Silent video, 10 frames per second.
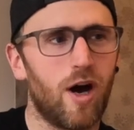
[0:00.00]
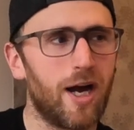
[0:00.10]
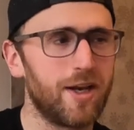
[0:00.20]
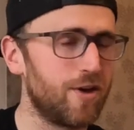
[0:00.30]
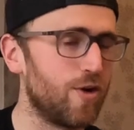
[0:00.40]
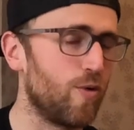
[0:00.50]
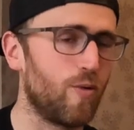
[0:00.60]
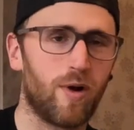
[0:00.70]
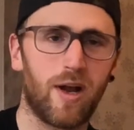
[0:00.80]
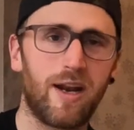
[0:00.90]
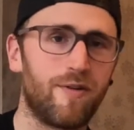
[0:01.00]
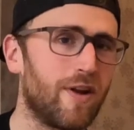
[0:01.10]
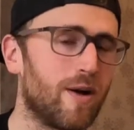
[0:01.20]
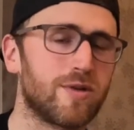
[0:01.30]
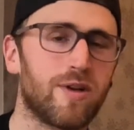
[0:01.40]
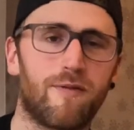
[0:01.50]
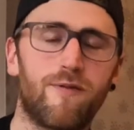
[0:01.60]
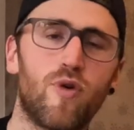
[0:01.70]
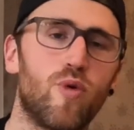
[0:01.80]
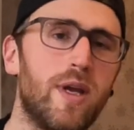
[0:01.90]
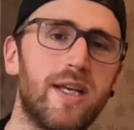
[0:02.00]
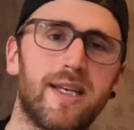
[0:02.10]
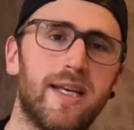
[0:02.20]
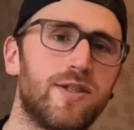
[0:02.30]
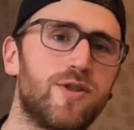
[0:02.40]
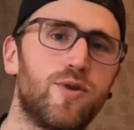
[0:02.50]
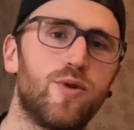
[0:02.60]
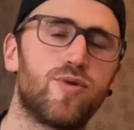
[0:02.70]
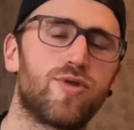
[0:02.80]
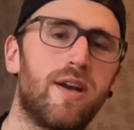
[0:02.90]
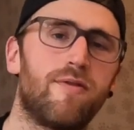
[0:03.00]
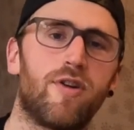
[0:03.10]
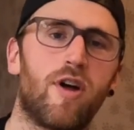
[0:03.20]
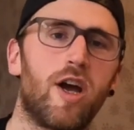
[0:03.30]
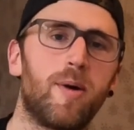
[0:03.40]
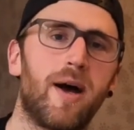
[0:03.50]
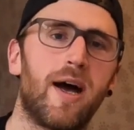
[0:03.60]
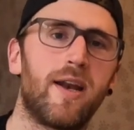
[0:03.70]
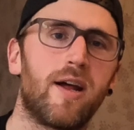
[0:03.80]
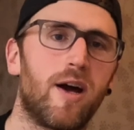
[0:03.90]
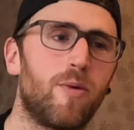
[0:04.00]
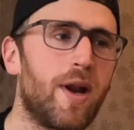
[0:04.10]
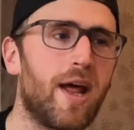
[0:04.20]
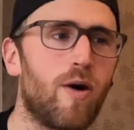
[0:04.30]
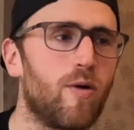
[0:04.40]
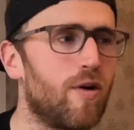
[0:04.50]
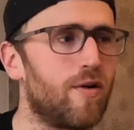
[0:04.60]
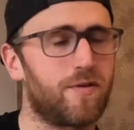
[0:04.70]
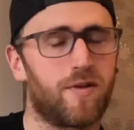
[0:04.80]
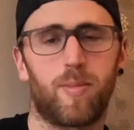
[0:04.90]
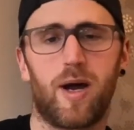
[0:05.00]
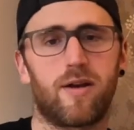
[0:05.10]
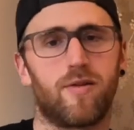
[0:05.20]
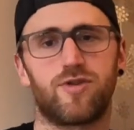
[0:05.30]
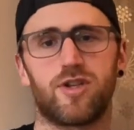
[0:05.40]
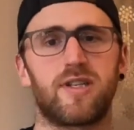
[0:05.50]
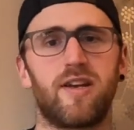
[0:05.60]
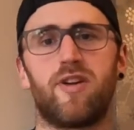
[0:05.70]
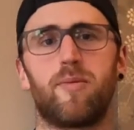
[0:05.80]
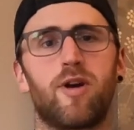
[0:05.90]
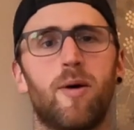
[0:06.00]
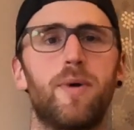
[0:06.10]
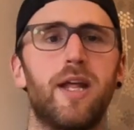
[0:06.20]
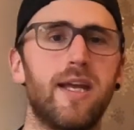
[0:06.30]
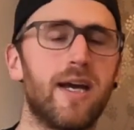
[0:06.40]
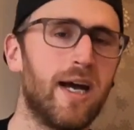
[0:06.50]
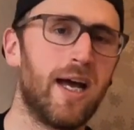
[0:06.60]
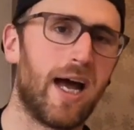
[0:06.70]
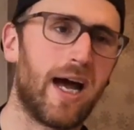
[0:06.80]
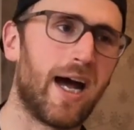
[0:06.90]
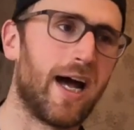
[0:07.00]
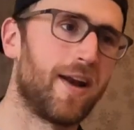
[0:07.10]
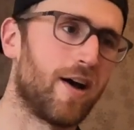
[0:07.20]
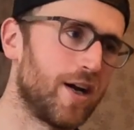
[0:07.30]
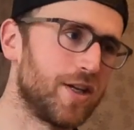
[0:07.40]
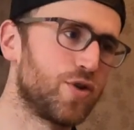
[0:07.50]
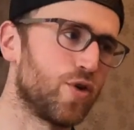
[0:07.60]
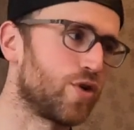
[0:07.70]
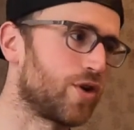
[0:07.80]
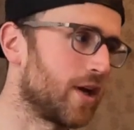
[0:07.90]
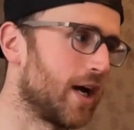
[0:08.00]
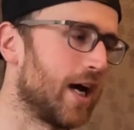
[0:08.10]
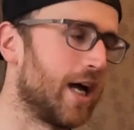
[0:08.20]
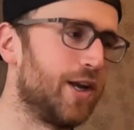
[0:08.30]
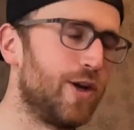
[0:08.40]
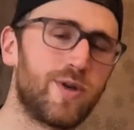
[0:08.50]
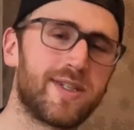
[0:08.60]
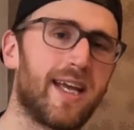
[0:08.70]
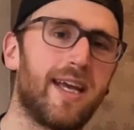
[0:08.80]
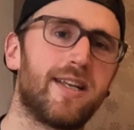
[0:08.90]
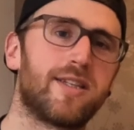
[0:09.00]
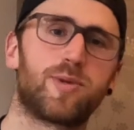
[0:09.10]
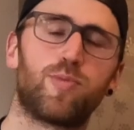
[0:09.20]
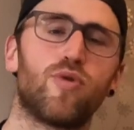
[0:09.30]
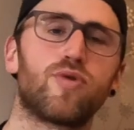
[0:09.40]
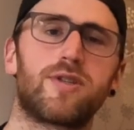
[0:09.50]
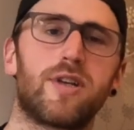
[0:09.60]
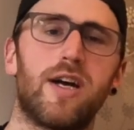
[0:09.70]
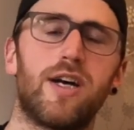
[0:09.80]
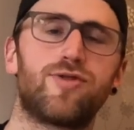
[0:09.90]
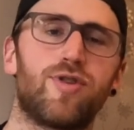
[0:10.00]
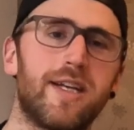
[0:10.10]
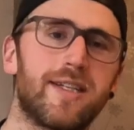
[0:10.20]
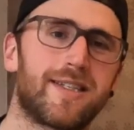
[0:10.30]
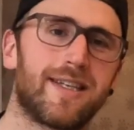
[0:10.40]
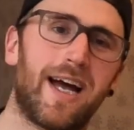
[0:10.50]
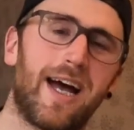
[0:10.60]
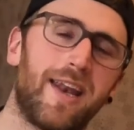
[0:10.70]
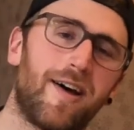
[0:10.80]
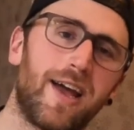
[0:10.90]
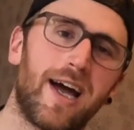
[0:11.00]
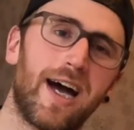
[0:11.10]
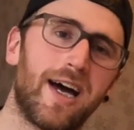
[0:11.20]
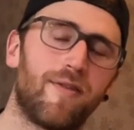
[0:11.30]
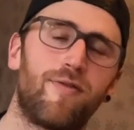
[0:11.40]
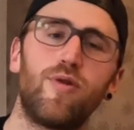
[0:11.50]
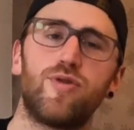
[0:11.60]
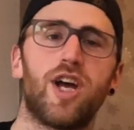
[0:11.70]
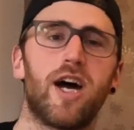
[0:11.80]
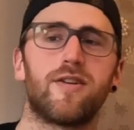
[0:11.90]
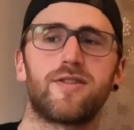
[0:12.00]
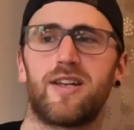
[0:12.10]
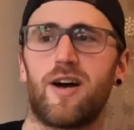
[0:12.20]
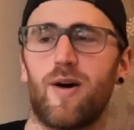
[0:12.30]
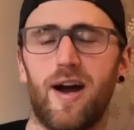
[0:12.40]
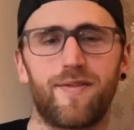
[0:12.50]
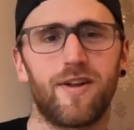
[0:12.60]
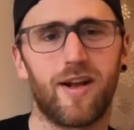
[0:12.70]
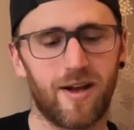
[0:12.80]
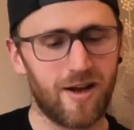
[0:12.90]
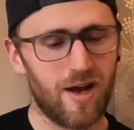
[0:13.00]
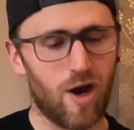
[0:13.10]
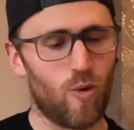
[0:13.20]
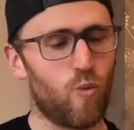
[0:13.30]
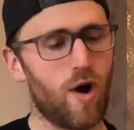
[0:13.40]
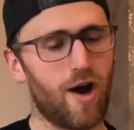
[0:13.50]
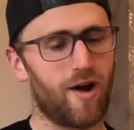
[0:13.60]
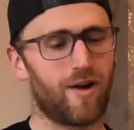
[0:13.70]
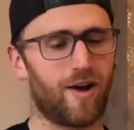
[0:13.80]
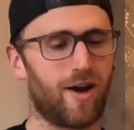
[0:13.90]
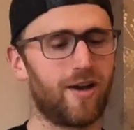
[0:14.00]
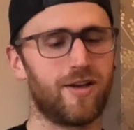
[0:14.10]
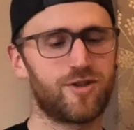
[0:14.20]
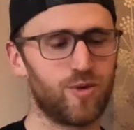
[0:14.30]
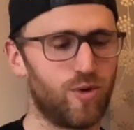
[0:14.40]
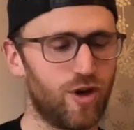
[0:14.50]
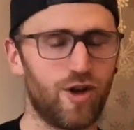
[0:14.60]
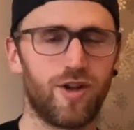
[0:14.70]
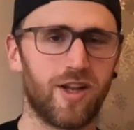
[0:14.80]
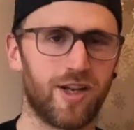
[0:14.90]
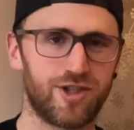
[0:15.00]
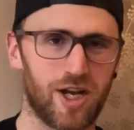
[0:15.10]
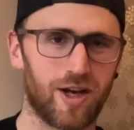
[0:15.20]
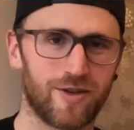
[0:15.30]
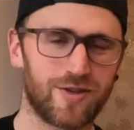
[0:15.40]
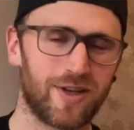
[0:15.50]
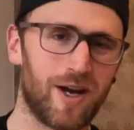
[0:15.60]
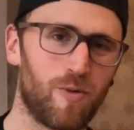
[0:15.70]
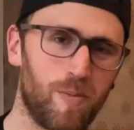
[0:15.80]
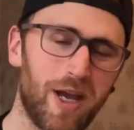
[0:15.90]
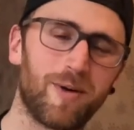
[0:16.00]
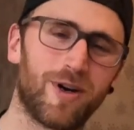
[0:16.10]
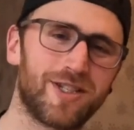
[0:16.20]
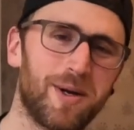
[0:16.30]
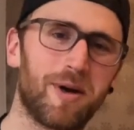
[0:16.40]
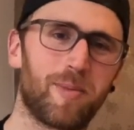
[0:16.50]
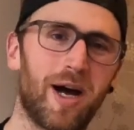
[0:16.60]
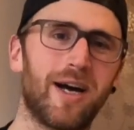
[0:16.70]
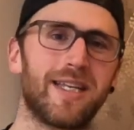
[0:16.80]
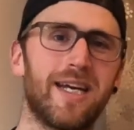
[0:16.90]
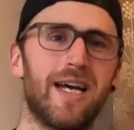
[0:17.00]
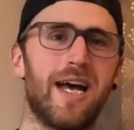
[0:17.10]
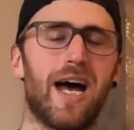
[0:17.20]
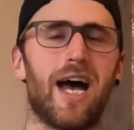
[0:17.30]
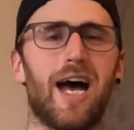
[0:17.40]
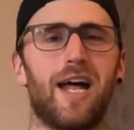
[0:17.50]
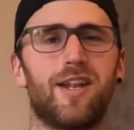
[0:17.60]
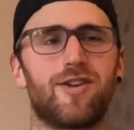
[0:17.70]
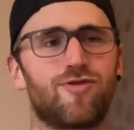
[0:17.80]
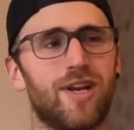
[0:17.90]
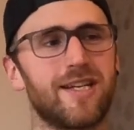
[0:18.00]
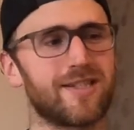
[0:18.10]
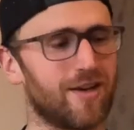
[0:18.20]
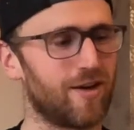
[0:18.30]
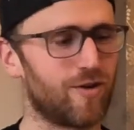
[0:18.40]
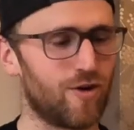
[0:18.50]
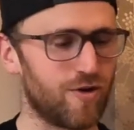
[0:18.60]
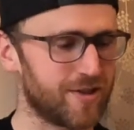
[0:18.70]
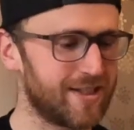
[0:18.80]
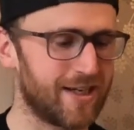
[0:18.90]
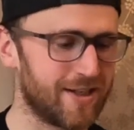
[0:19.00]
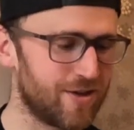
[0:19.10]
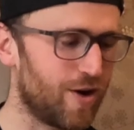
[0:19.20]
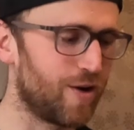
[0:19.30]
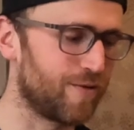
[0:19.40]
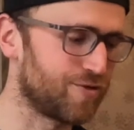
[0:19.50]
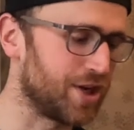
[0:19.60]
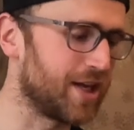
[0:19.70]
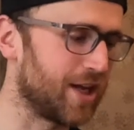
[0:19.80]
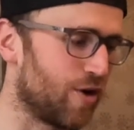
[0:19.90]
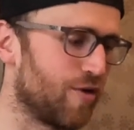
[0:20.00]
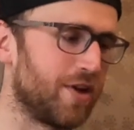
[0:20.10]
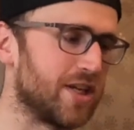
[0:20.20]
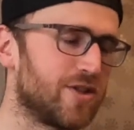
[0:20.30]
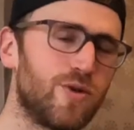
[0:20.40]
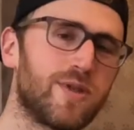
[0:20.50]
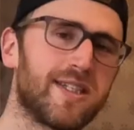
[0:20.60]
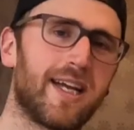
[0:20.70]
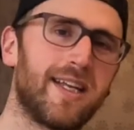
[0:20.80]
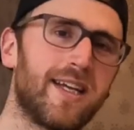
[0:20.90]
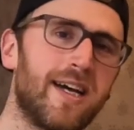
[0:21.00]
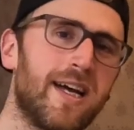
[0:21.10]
I didn't know anything. I was like 4 weeks into training for an Ironman. I went out off the back of just giving him company, and I took Lucozade sports drinks, and I had a few gels. Now, after a while, I soon learned that the gels were making my stomach bad, and the drinks, I got sick and tired of drinking orange Lucozade.